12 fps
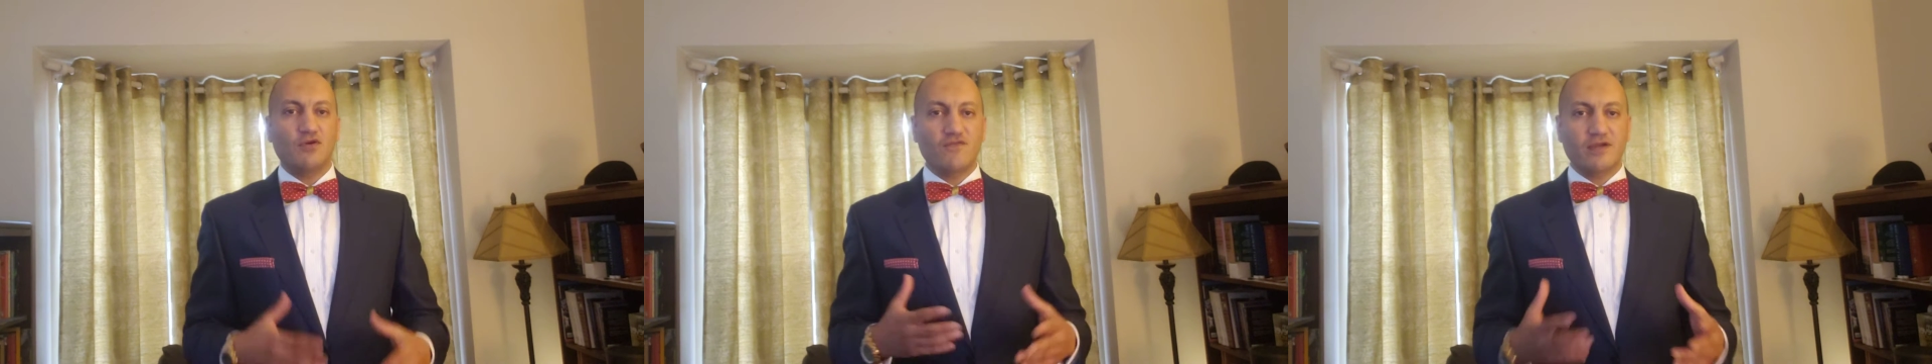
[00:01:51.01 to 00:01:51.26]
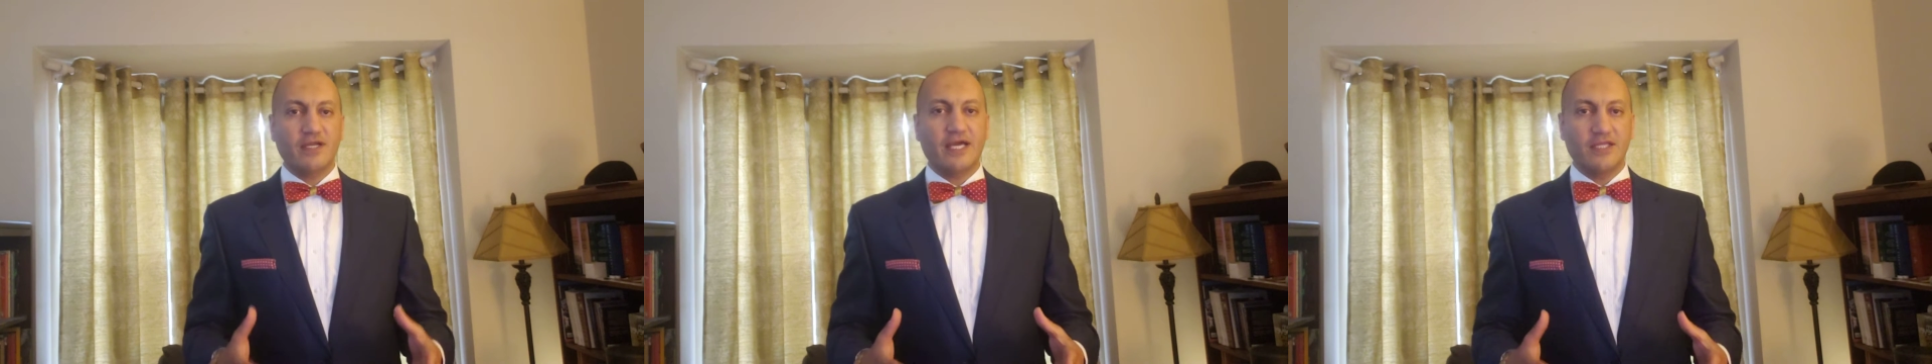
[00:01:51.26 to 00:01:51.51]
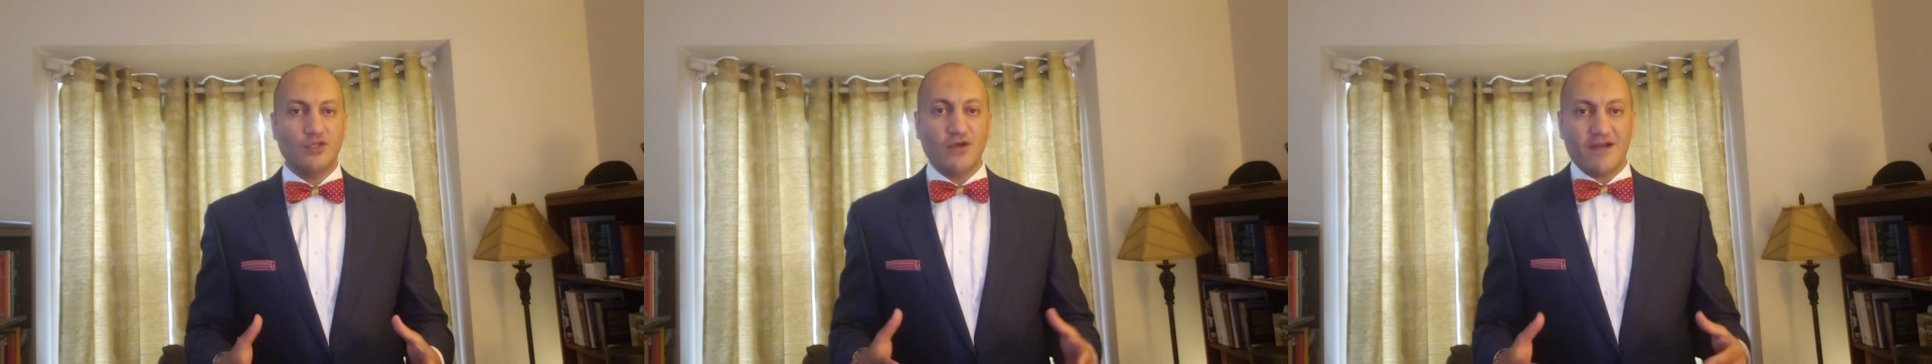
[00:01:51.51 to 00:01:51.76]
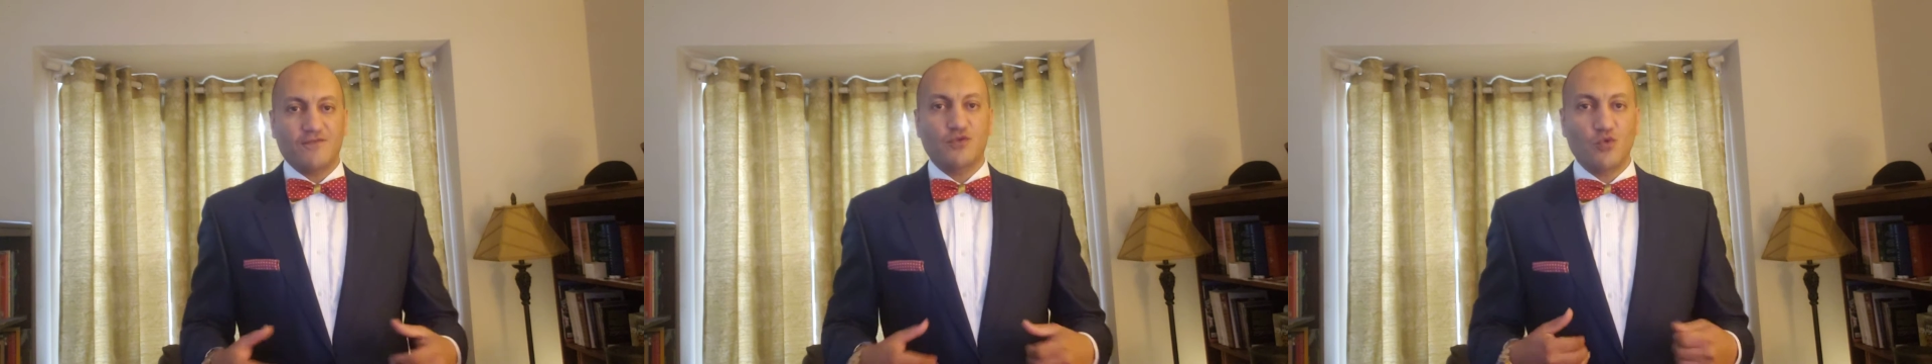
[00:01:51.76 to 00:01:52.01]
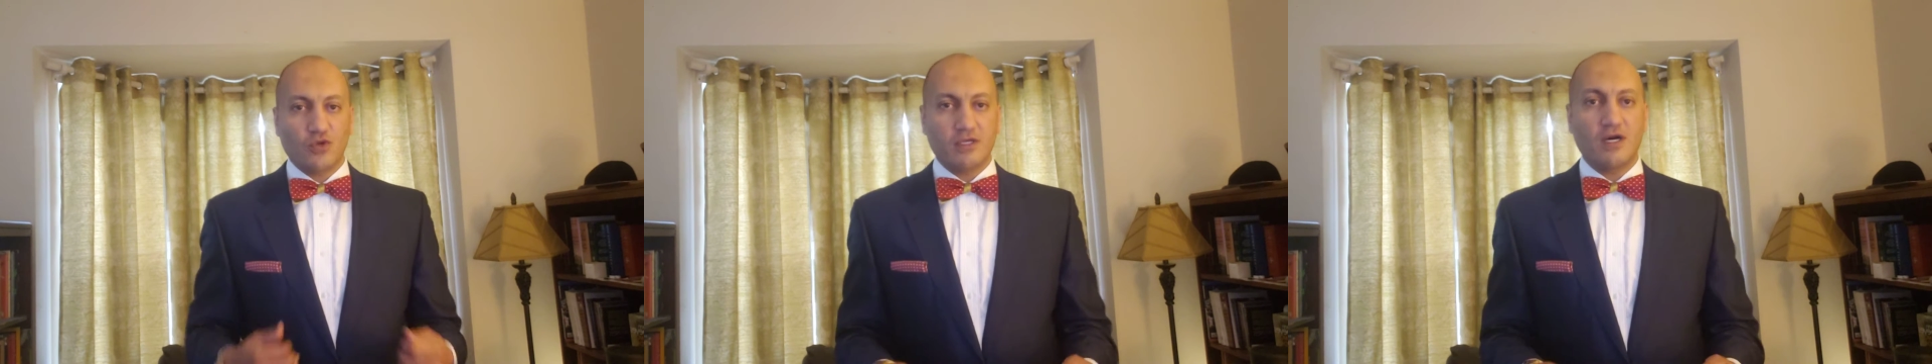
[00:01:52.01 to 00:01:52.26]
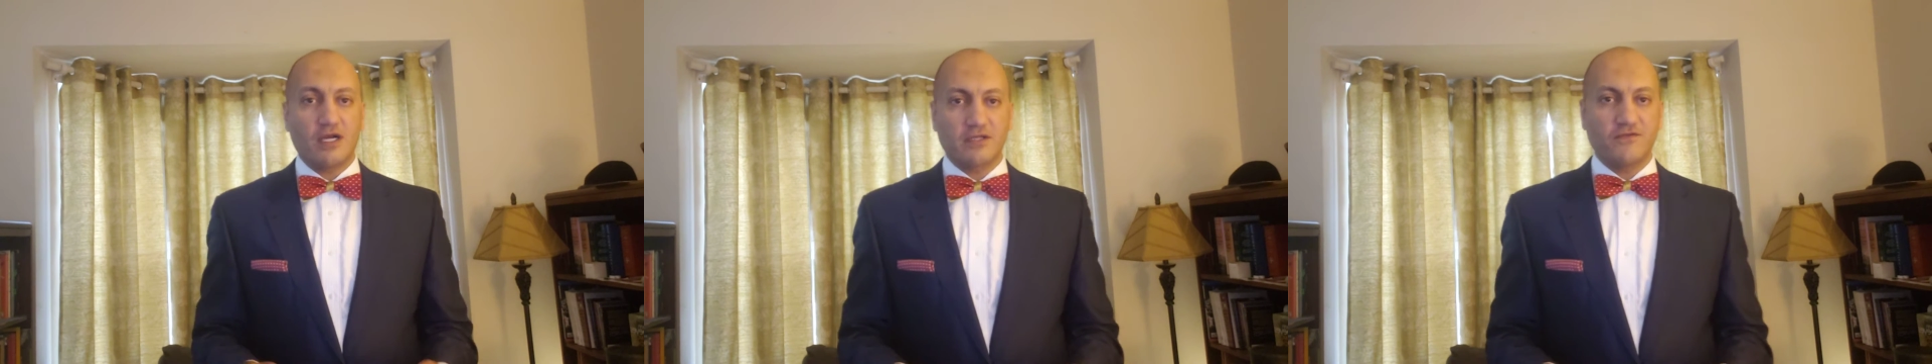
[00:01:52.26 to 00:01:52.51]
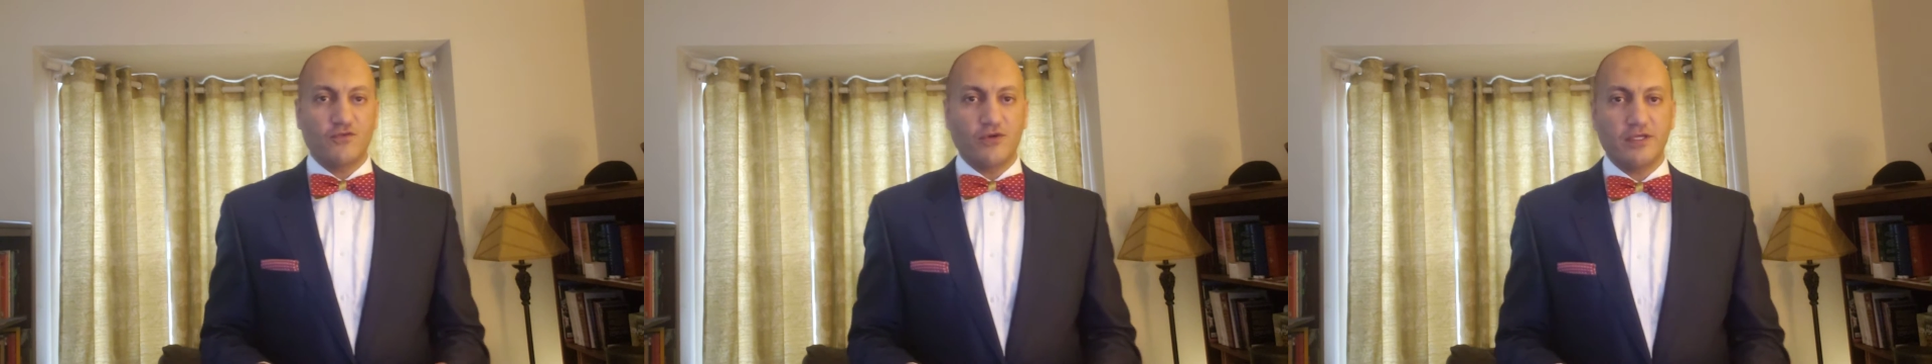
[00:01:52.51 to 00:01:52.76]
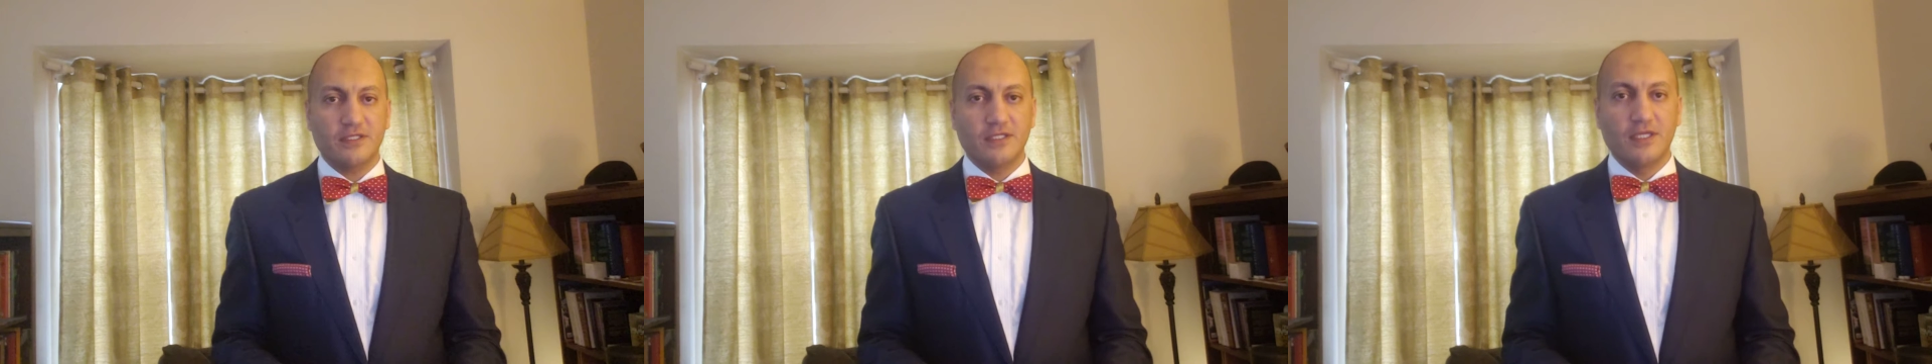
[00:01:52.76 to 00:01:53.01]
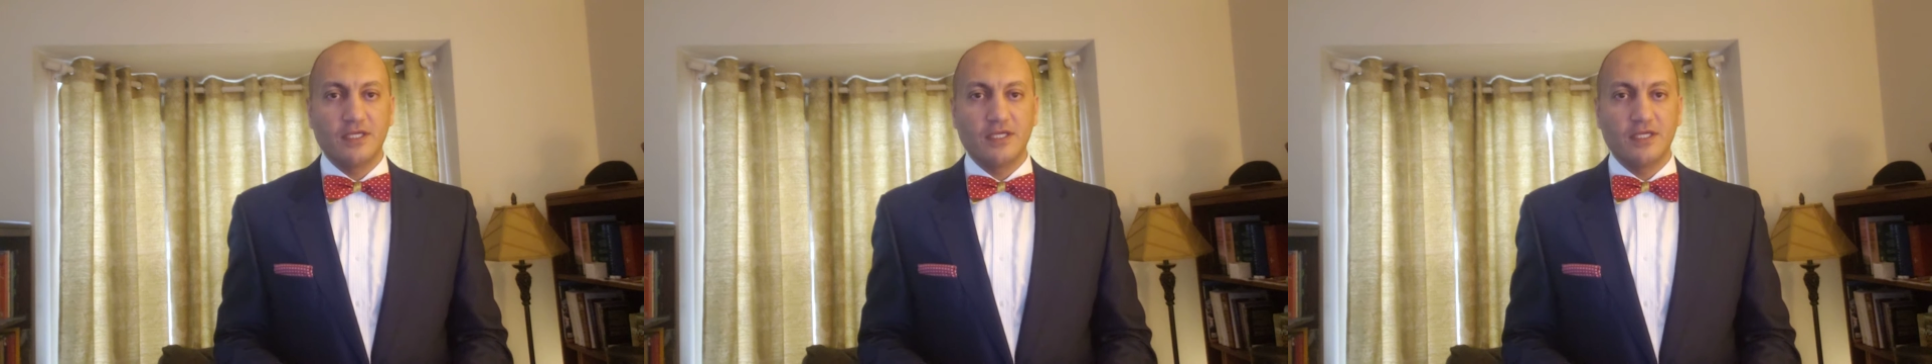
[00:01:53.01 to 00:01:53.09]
overnight. You have to work hard for it.